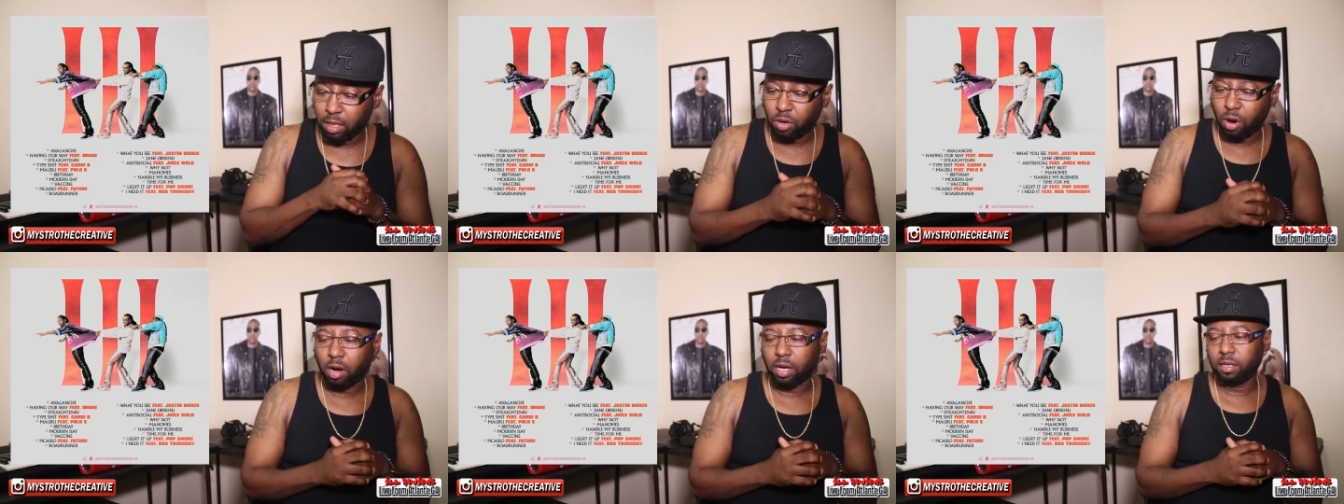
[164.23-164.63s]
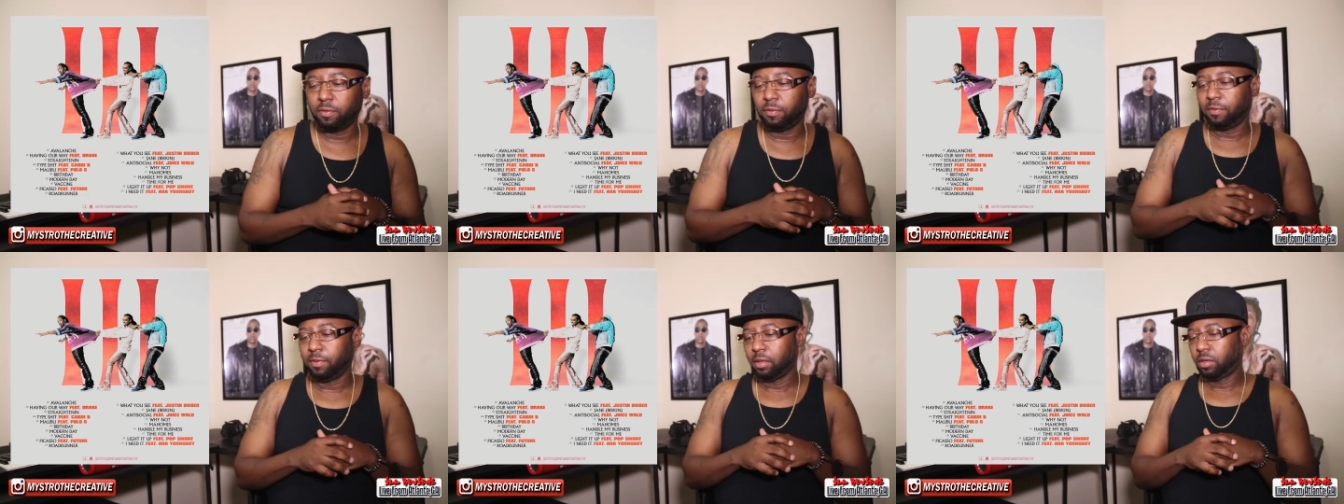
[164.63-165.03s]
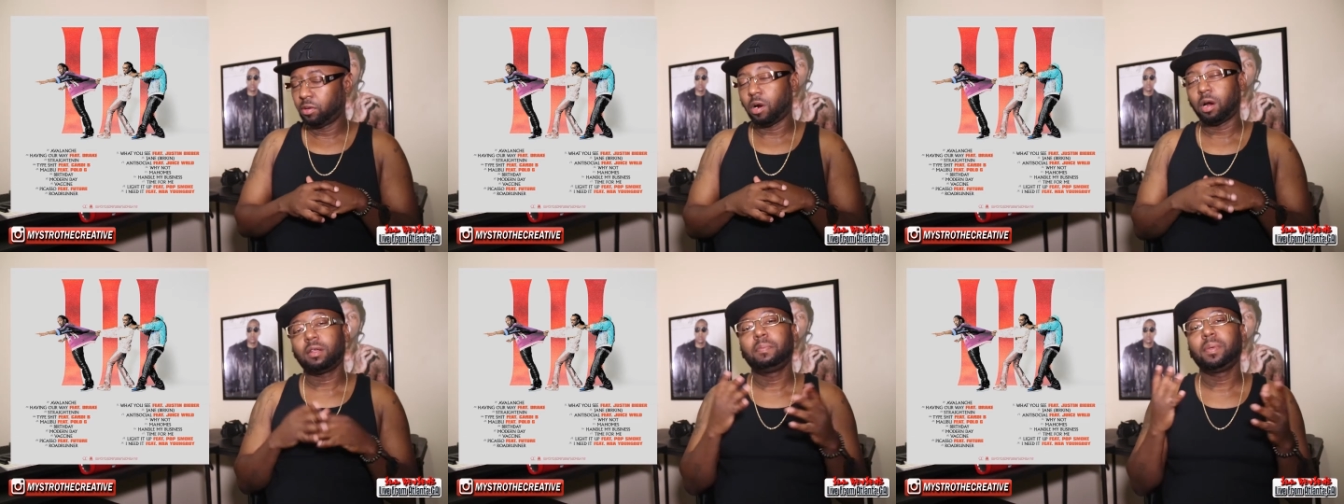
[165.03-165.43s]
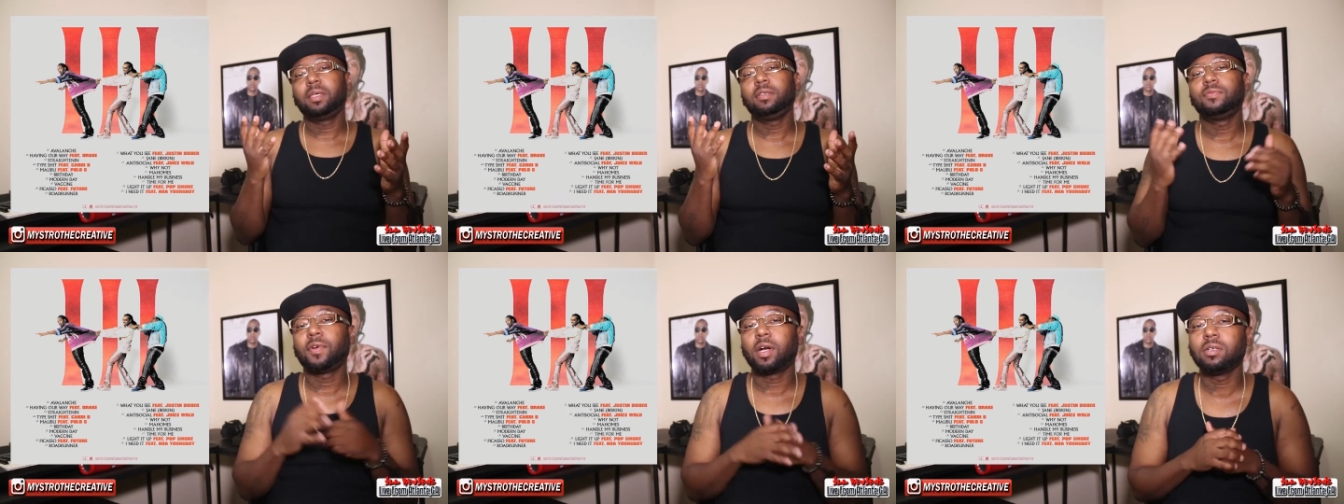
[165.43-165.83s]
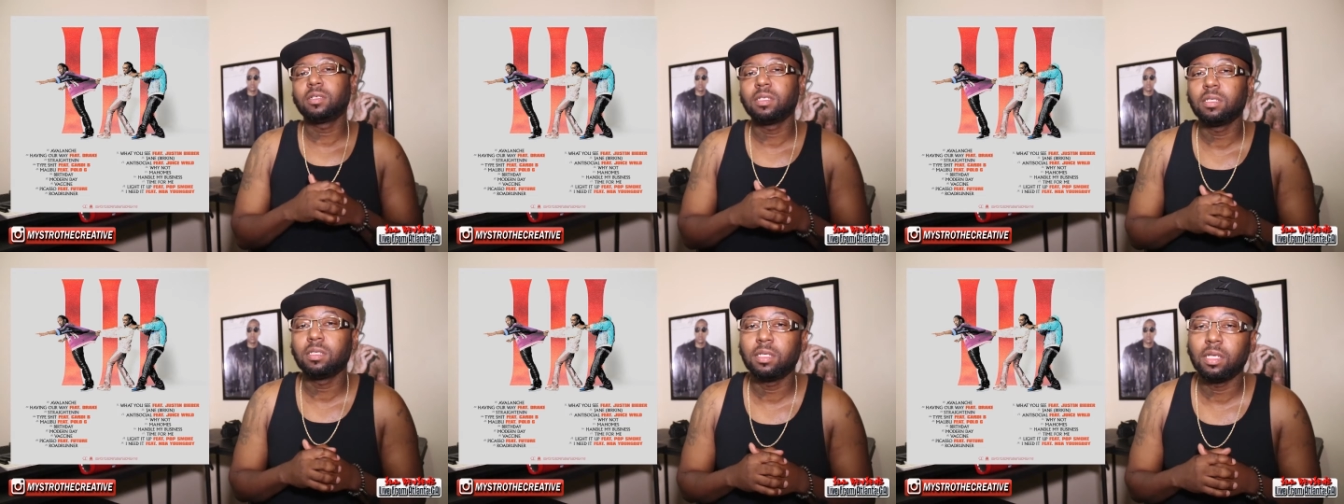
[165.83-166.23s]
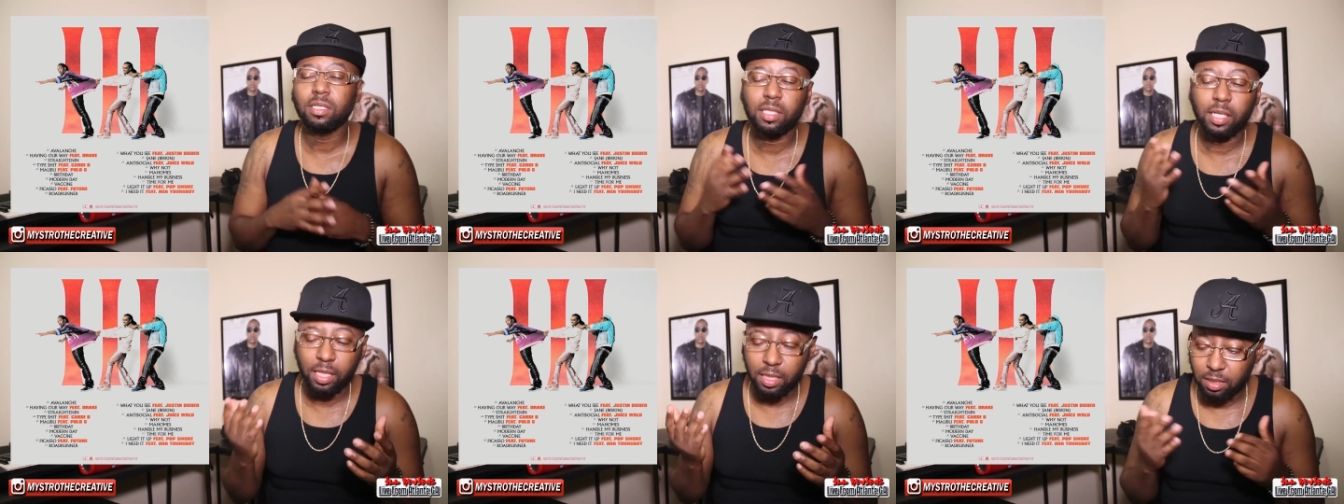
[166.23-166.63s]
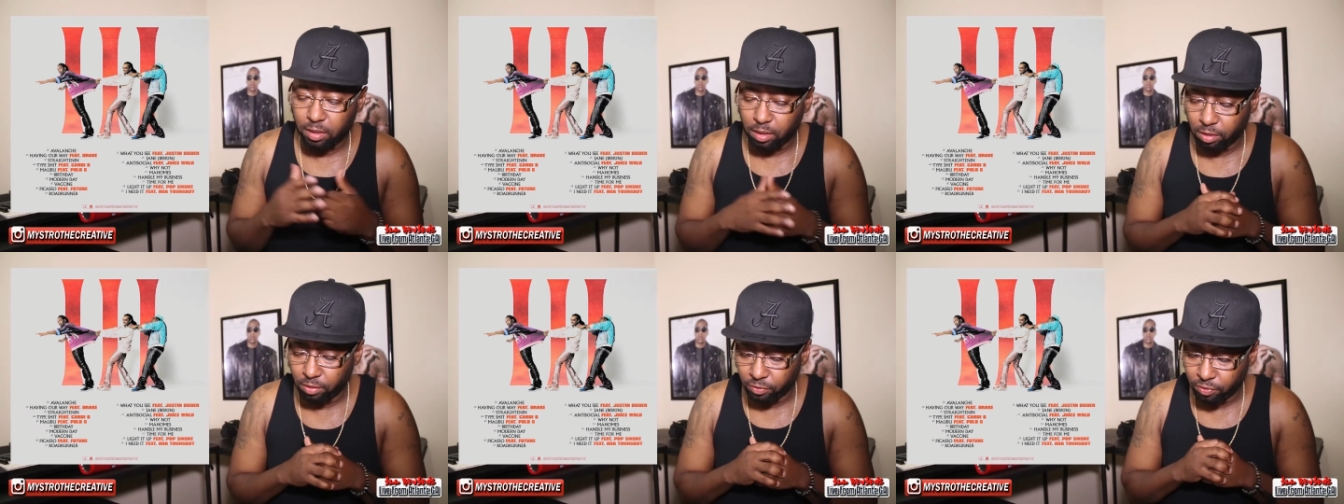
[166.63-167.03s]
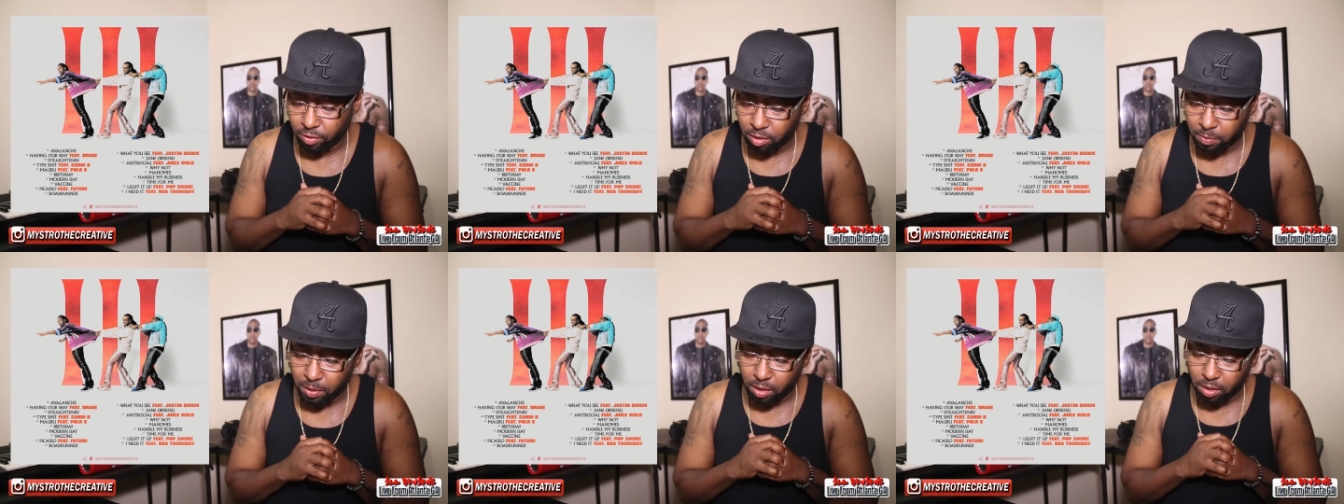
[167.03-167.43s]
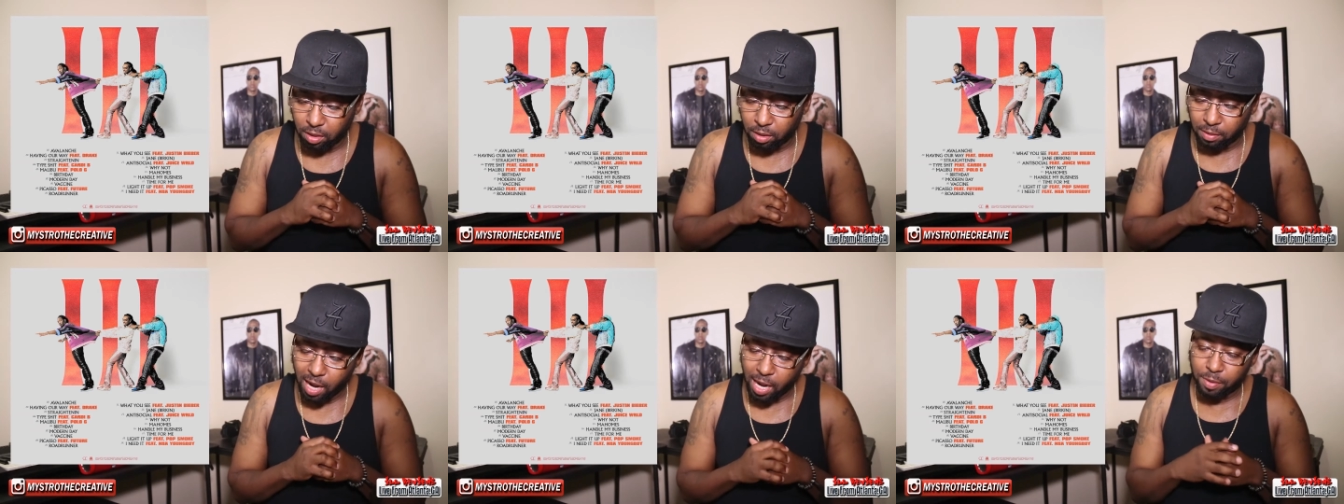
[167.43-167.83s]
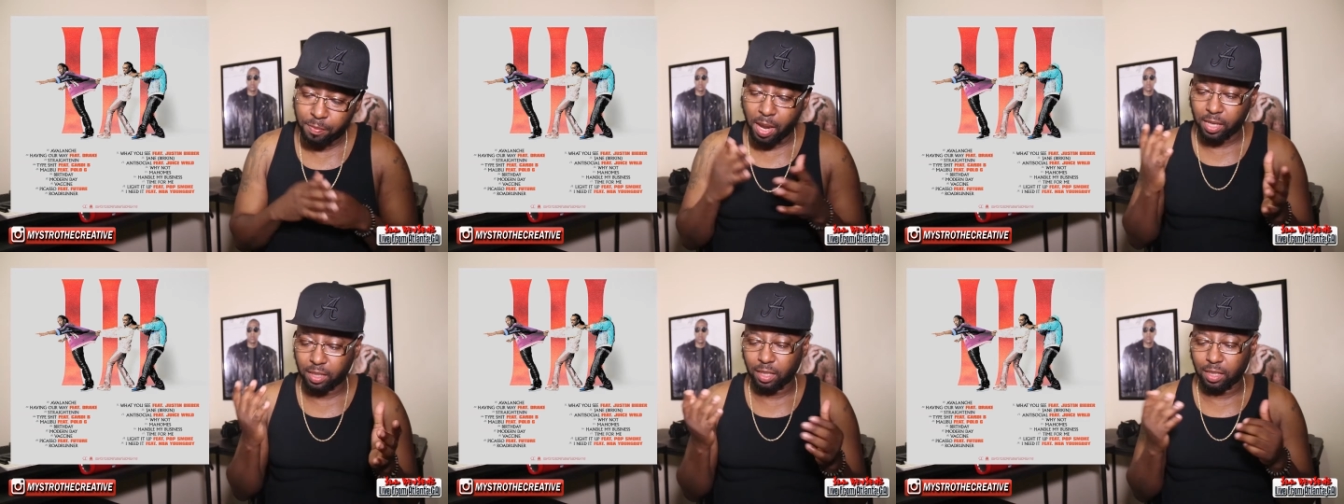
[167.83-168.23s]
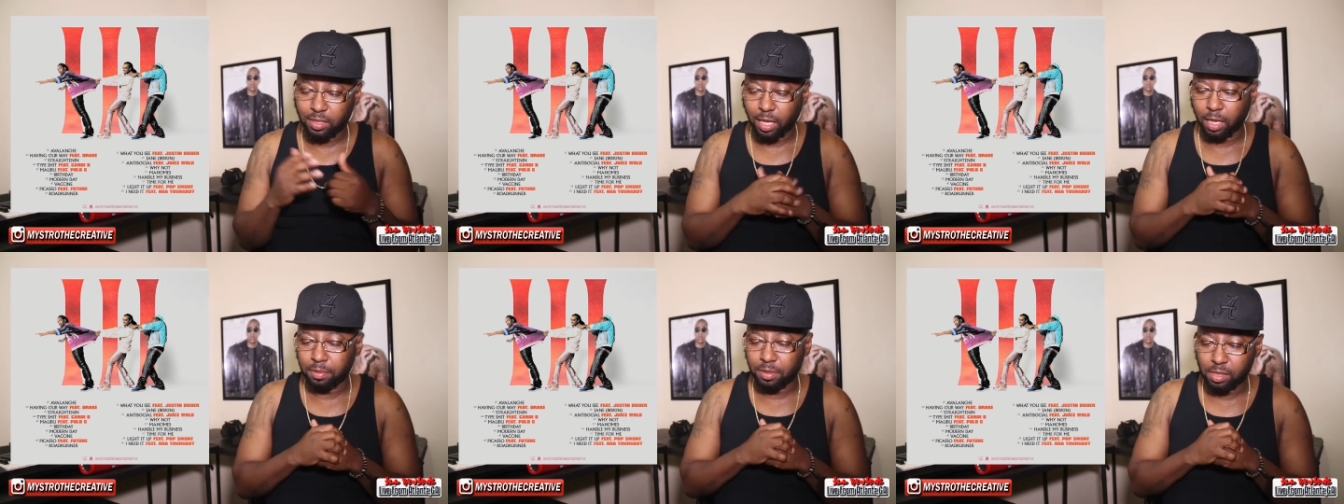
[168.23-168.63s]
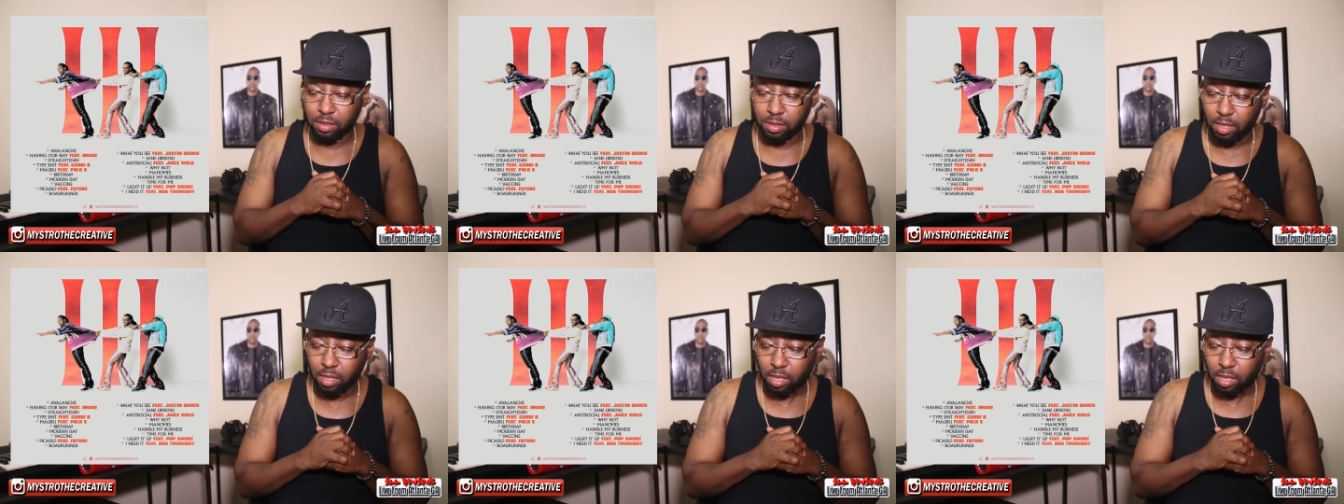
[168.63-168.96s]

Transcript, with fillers: Cardi Cardi B's verses is decent, you feel me? Uh, I ain't mad at that Type Shit.